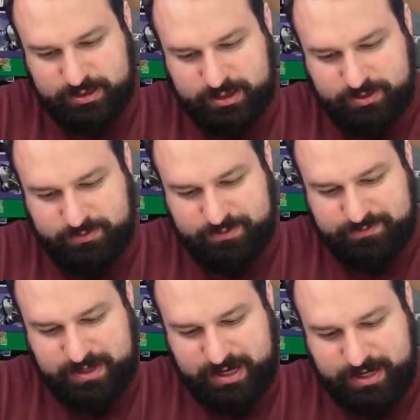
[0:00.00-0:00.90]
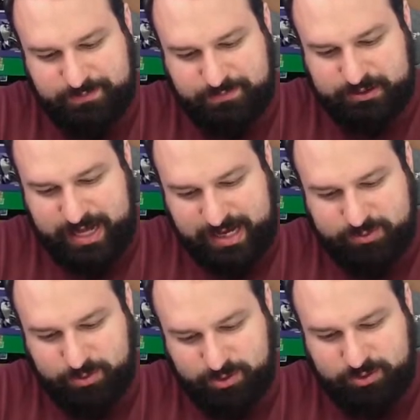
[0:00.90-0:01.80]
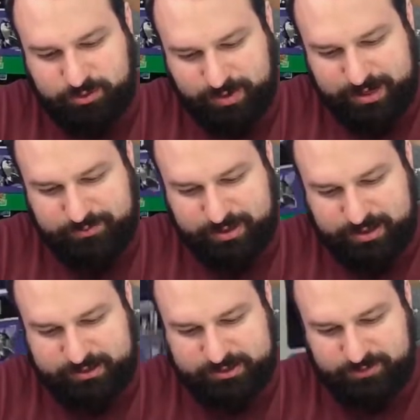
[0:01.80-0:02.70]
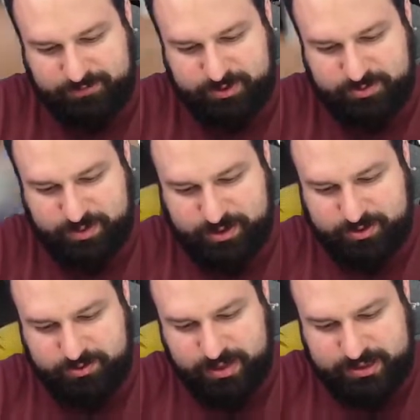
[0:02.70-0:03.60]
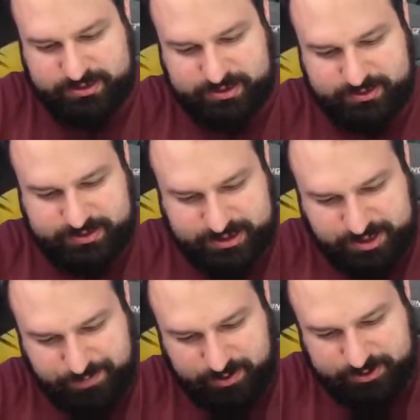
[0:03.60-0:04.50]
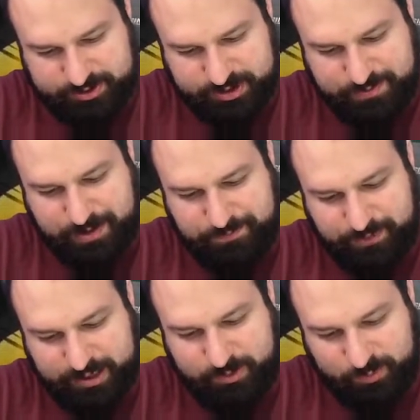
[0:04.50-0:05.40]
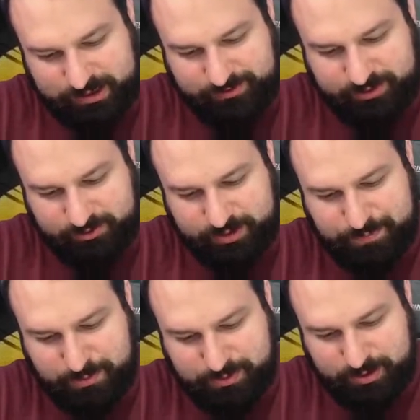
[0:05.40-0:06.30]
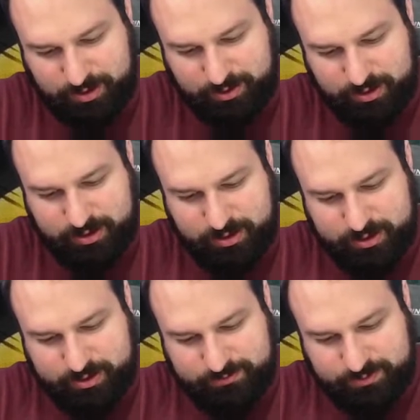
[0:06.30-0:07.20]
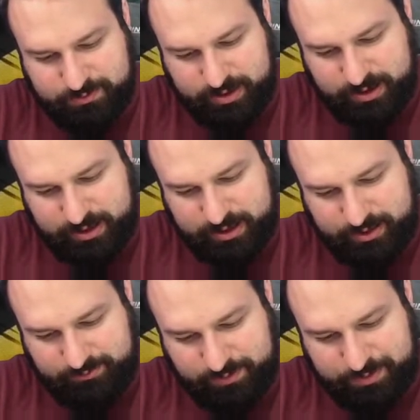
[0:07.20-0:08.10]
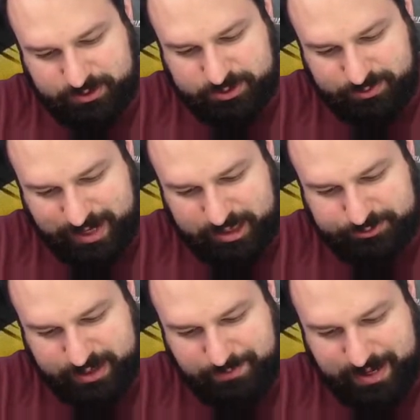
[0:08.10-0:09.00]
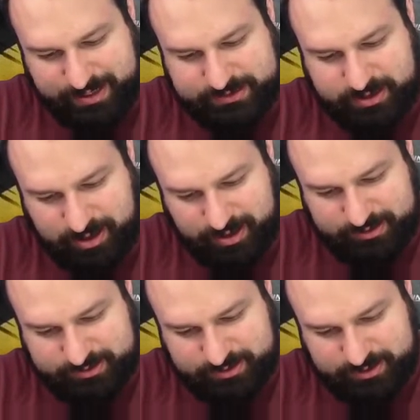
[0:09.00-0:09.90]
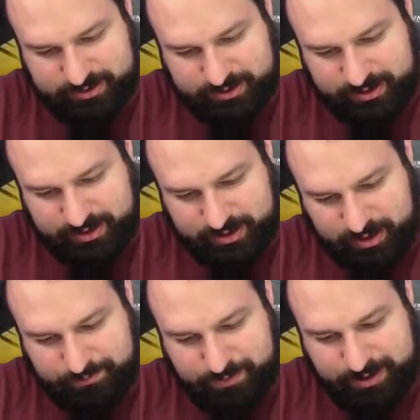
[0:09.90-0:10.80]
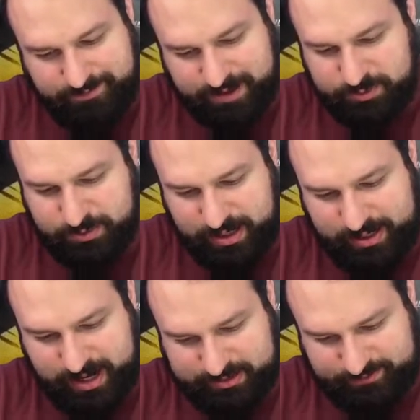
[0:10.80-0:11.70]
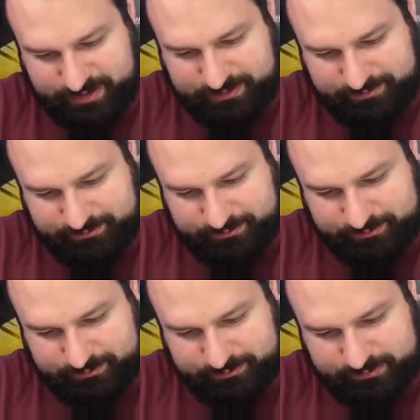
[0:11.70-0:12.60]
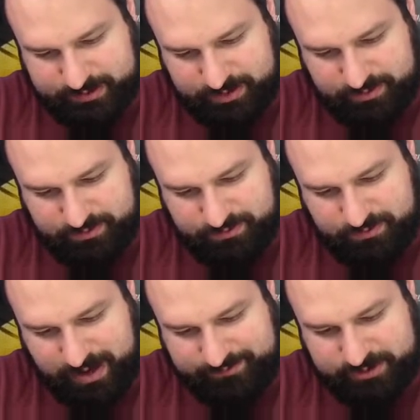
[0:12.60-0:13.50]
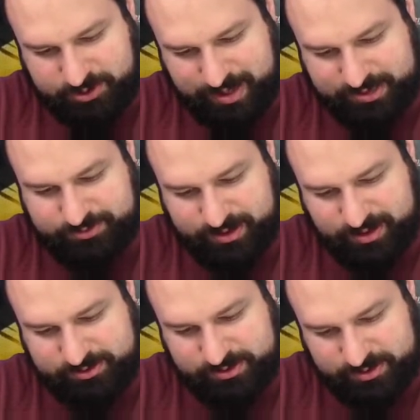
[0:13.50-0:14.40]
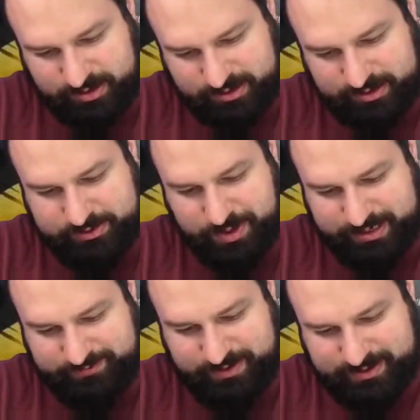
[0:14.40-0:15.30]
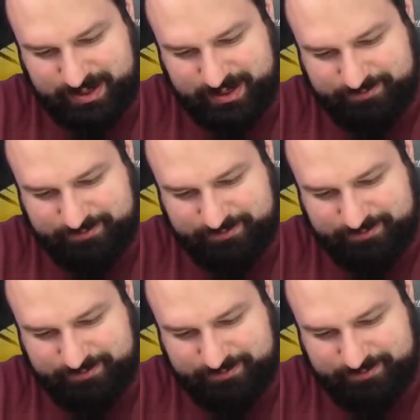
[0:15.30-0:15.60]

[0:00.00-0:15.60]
We've got Black War Growlmon as our first rare, who has Digiburst. You may play one level 3 purple card from your trash without paying its cost. On play effects would not activate, so you have to trash 3 cards underneath it to activate that.